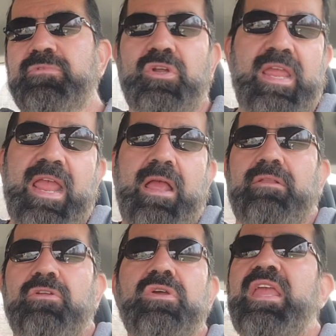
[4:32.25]
You
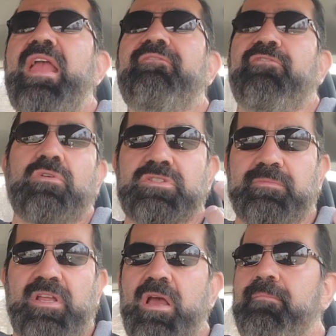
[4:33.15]
can't force
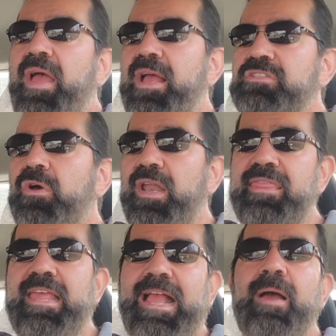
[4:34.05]
them to come back. So, and I
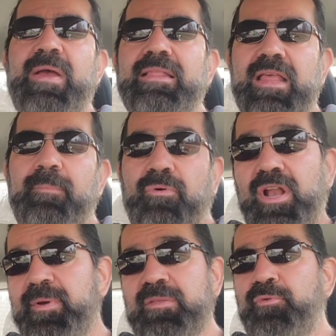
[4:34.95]
think I'm at that
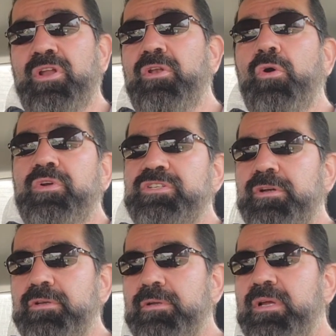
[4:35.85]
point. I'm at the point of no
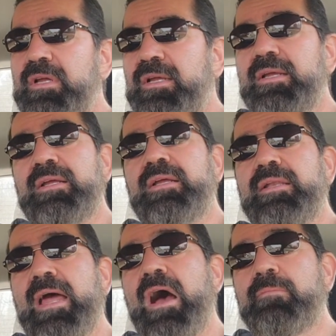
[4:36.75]
return.
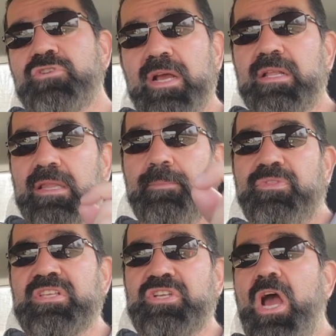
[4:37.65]
Now, I'm trying to limp
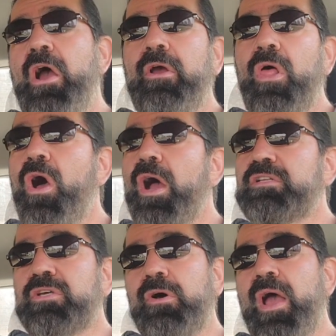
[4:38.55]
this car along
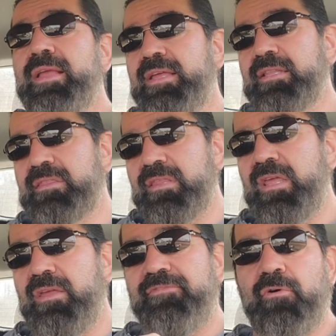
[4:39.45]
until I get
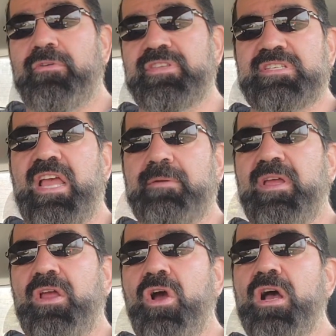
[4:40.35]
the 4th
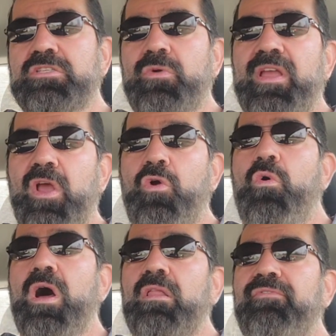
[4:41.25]
segment gone so I can
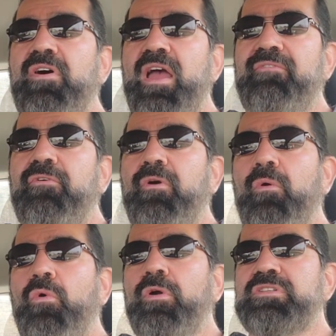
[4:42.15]
qualify for a
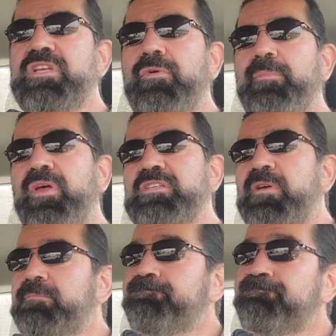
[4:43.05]
warranty replacement.